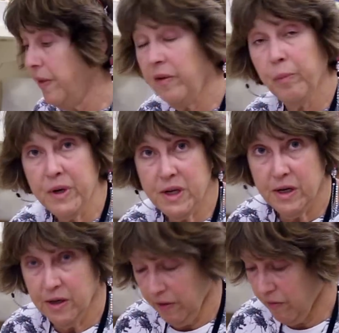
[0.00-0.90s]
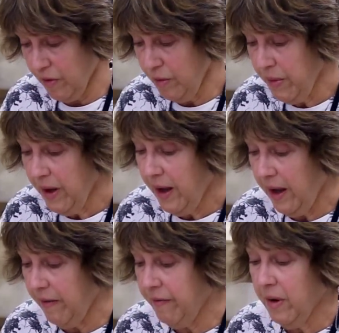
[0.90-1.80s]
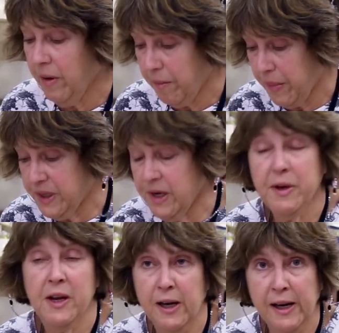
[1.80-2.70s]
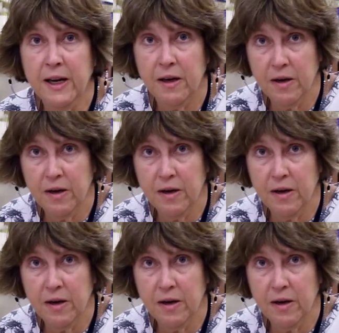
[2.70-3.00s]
this particular group have particularly